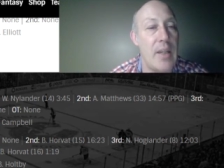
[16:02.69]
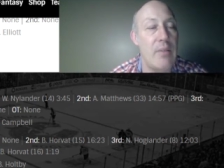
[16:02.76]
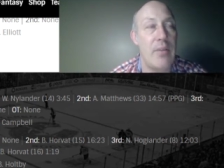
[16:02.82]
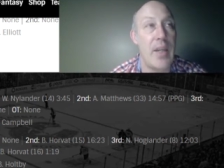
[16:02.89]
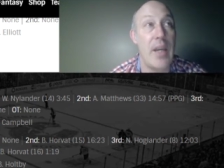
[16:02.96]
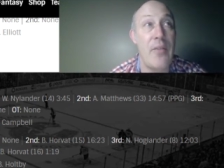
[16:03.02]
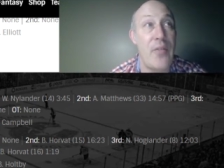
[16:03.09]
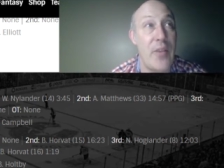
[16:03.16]

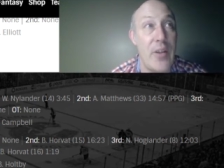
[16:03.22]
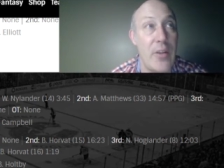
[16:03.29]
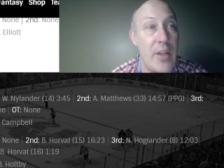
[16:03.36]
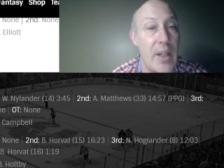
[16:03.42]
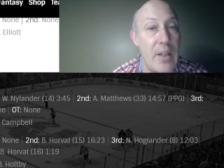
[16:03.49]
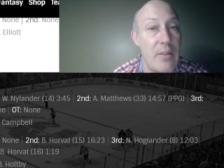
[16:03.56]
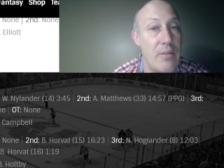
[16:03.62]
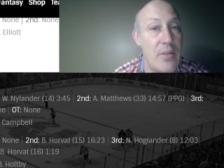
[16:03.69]
They feel
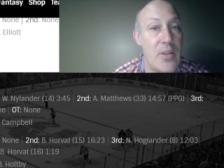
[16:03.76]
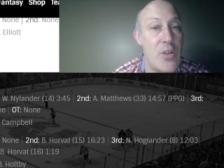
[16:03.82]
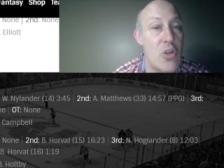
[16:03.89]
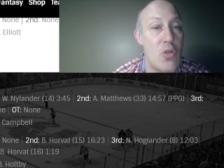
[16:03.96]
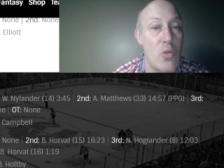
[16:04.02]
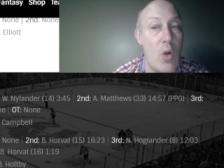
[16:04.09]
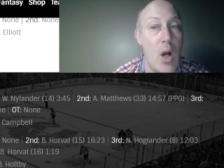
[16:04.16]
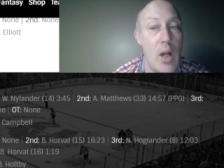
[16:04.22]
they
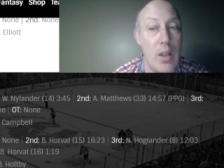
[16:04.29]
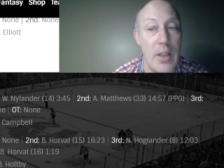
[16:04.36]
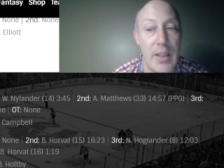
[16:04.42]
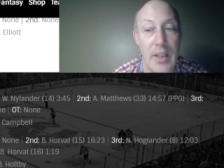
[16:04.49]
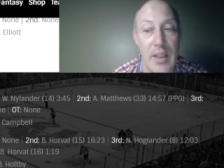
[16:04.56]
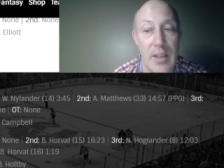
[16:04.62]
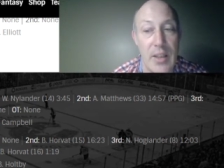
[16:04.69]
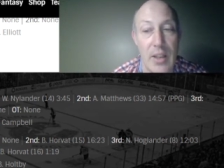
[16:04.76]
strongly
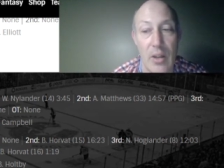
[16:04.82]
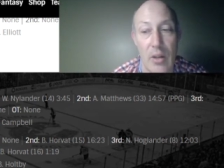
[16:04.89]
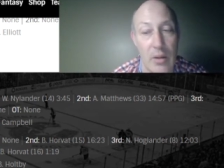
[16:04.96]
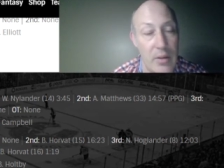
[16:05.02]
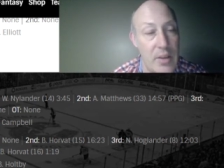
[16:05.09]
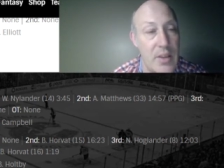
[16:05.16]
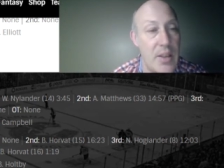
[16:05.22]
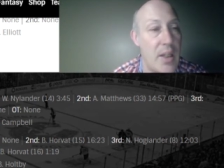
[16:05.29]
need to get all
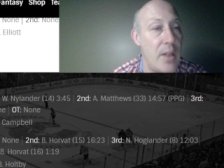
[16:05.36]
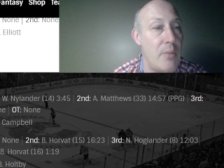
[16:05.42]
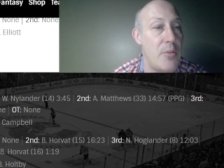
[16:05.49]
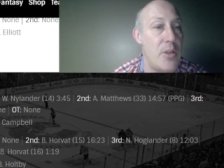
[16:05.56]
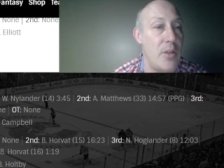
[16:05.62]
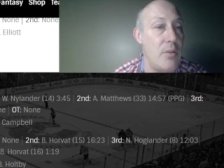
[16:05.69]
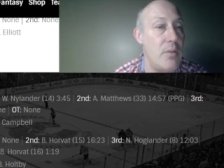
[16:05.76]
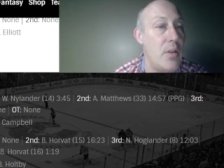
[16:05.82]
these games
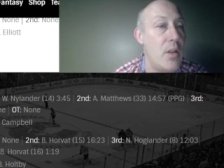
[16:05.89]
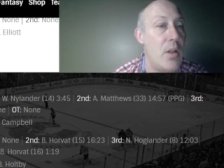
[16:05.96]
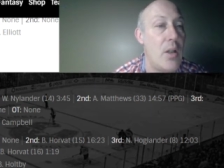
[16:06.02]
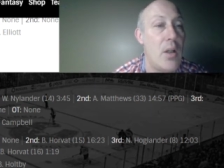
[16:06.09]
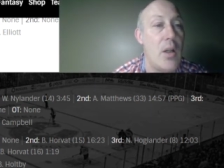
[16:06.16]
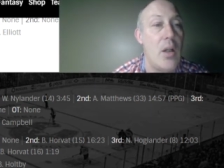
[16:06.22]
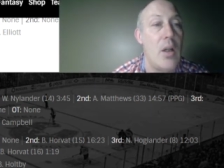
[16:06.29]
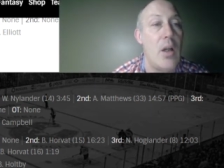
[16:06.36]

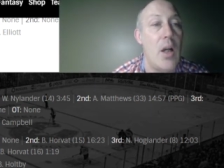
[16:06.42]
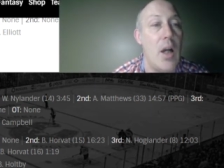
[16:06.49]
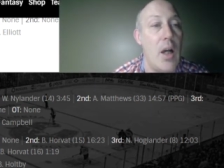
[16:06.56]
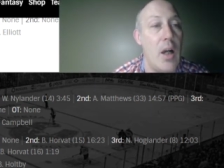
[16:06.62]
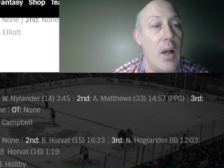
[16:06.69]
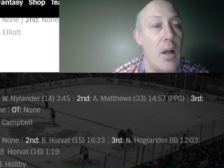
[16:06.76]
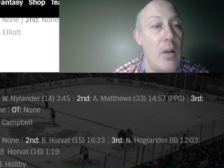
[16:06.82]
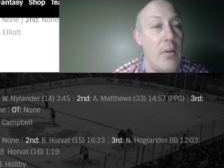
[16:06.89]

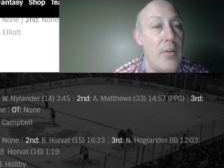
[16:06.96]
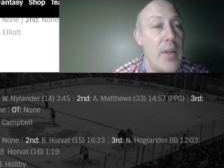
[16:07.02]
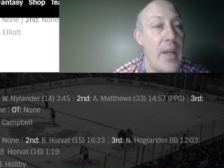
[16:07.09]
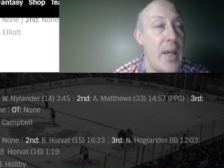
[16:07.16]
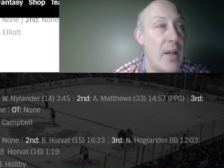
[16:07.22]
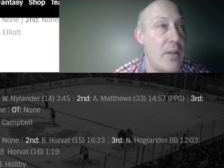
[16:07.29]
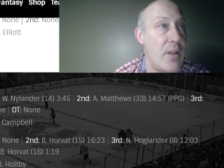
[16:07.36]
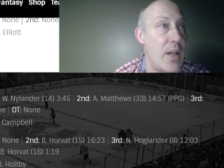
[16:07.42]
in. They
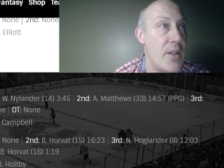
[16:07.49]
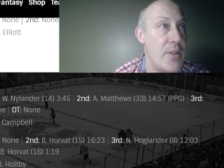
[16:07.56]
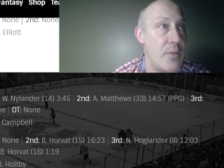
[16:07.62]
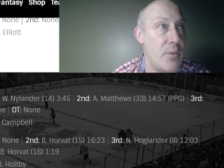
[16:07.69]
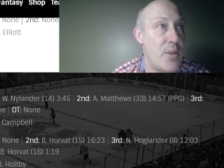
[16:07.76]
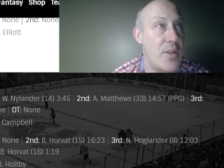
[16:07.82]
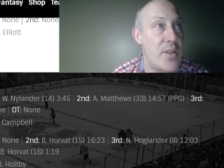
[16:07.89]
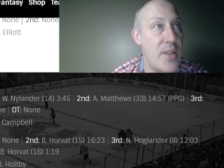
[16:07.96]
had guys that
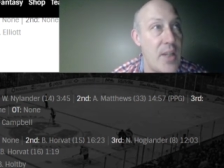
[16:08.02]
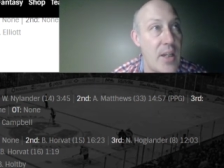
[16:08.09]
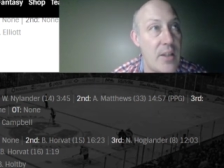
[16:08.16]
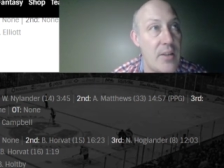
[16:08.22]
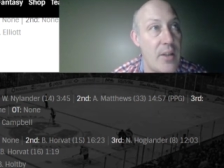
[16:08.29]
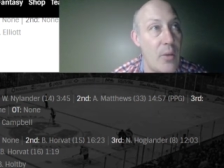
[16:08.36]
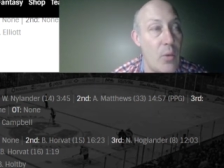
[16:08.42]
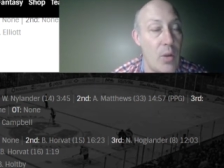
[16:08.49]
were sick.
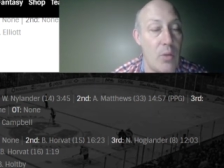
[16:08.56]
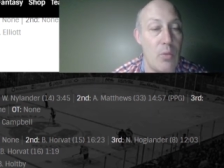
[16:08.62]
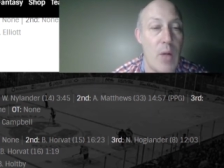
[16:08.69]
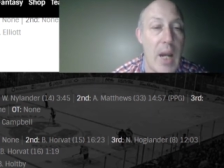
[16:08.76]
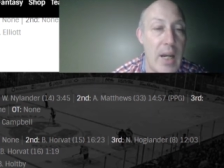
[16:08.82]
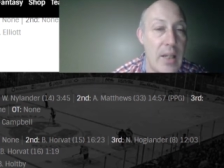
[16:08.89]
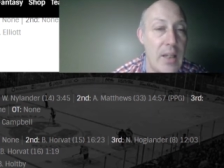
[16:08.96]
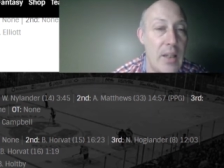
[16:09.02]
They weren't
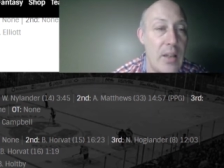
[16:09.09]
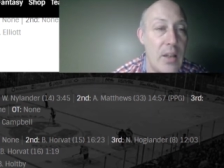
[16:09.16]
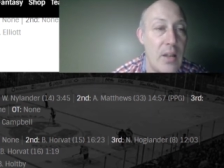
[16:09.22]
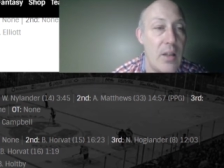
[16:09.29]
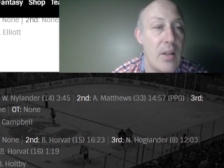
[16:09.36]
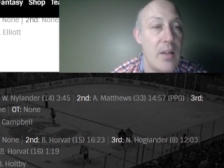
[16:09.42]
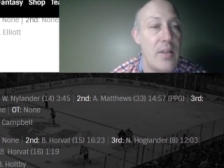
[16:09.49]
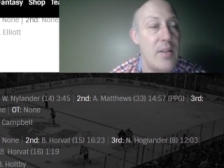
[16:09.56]
ready.
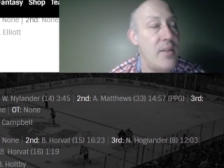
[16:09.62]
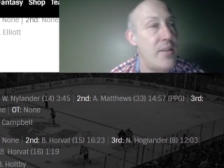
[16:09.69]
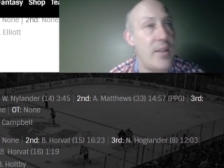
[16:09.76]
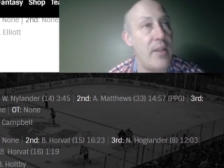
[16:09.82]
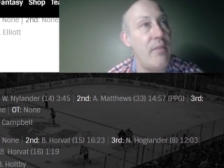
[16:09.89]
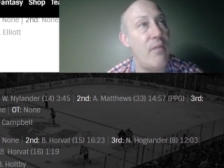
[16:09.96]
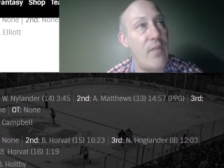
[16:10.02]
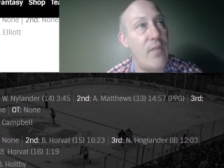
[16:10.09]
Didn't
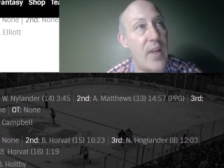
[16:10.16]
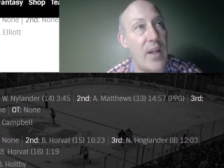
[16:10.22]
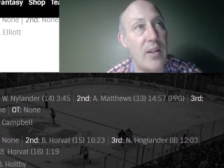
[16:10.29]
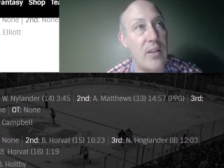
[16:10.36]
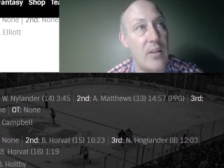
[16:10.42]
seem fair.